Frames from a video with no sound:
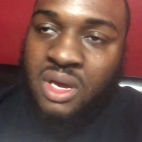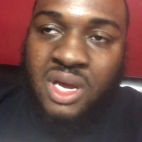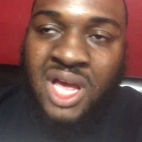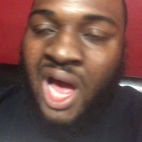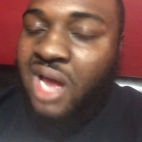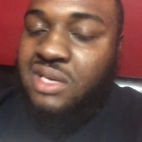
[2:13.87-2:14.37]

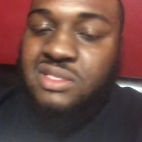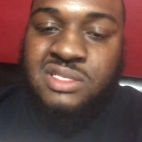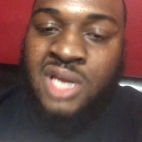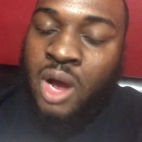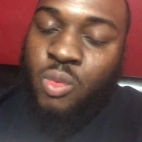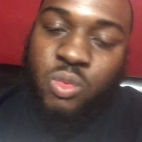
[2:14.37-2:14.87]
God is
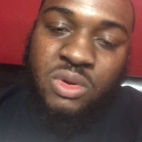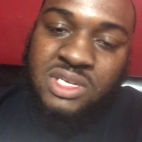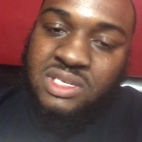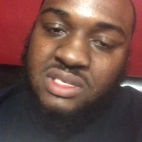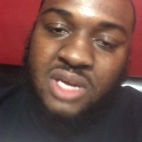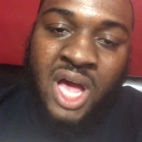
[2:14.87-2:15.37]
not
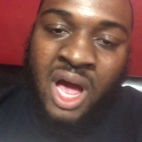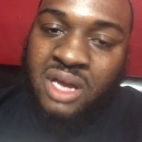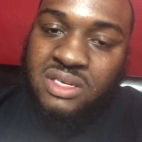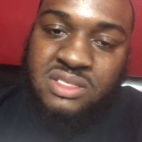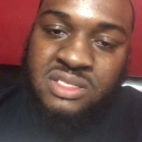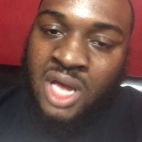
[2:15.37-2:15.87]
eh, God
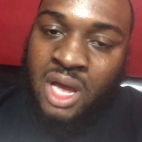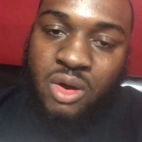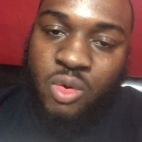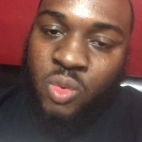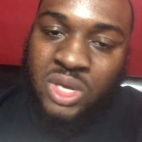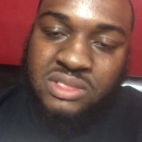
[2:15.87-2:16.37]
is not
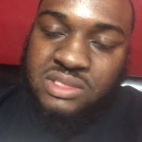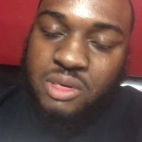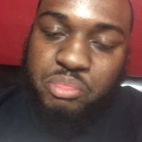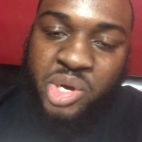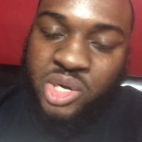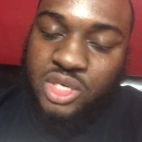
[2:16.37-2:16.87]
going to
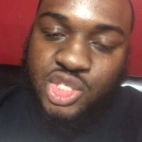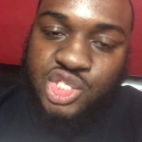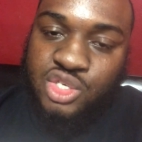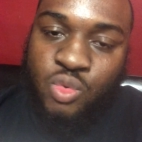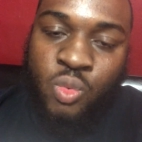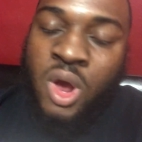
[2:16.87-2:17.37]
punish
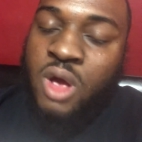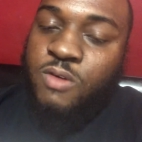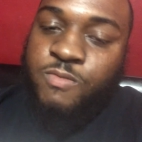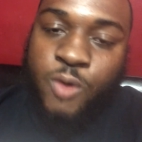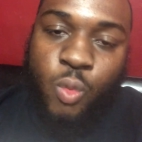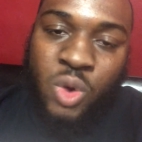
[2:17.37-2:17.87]
you
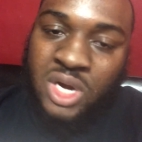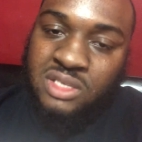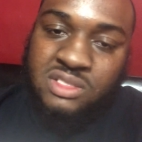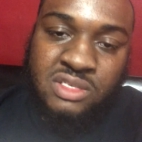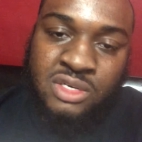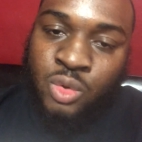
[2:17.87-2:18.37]
for wanting
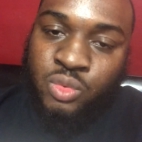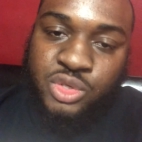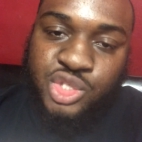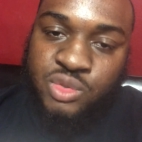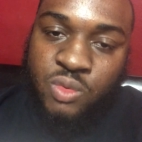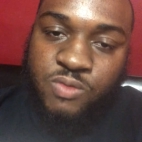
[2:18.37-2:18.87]
to know the
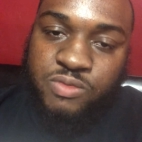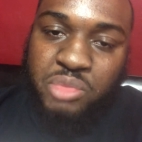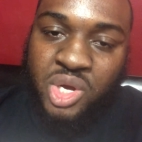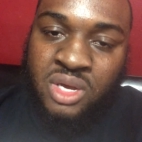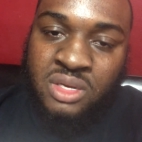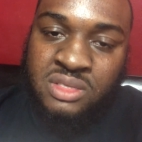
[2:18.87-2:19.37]
truth
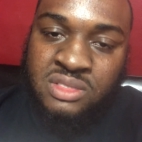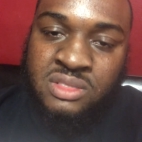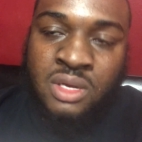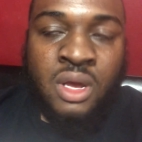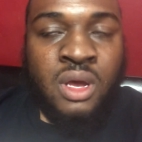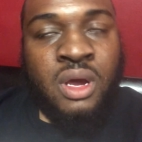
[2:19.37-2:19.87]
because
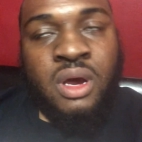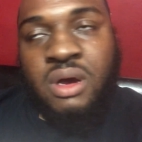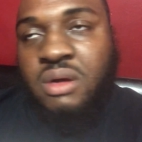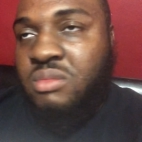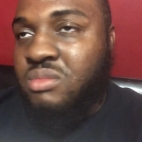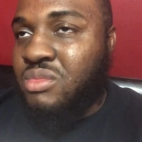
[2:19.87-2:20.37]

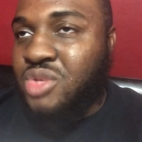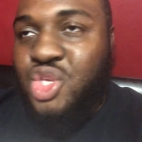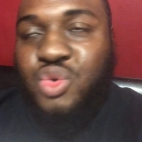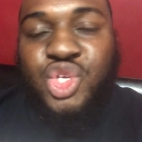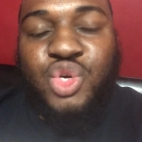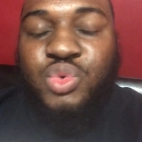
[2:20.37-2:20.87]
you
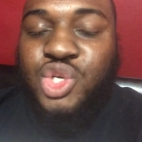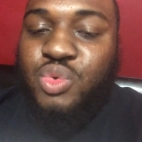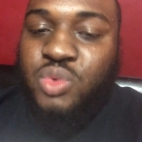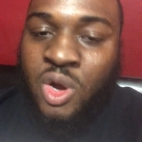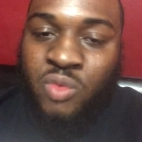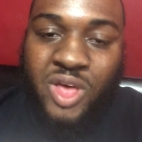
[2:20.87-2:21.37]
you you
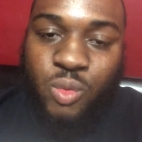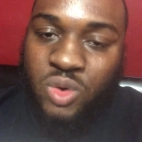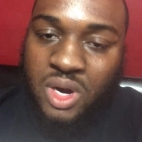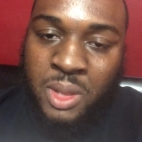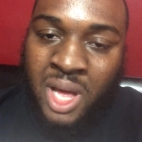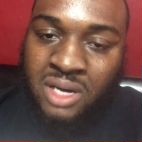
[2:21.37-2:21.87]
know that with
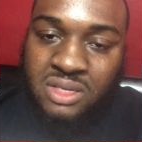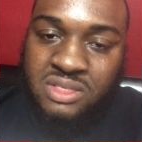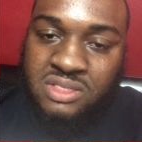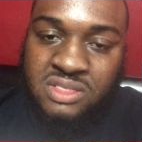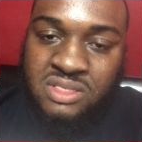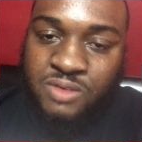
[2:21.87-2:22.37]
a lot of the
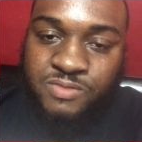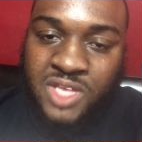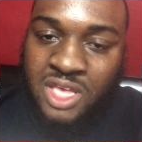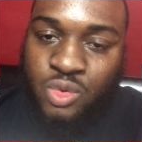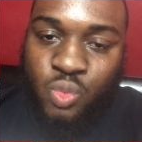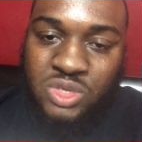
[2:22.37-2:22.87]
stuff
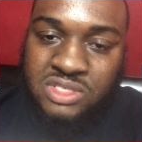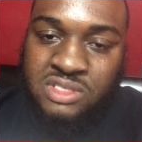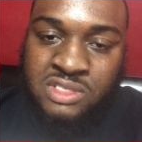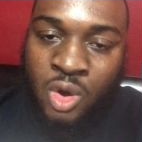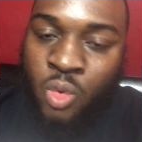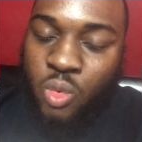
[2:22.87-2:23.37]
that you was
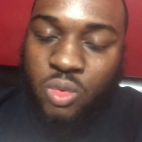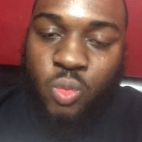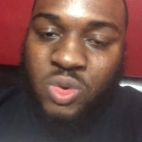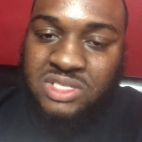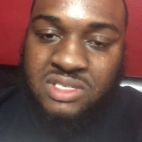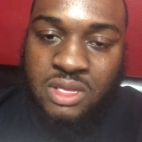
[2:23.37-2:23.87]
told
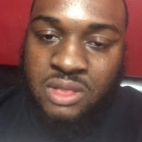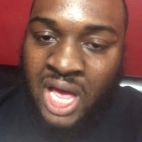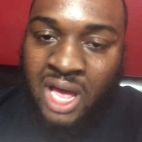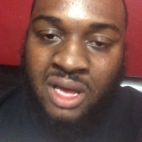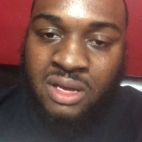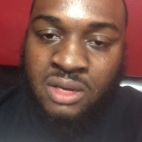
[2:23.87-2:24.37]
was a
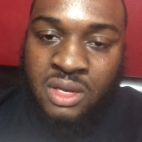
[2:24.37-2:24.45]
lie,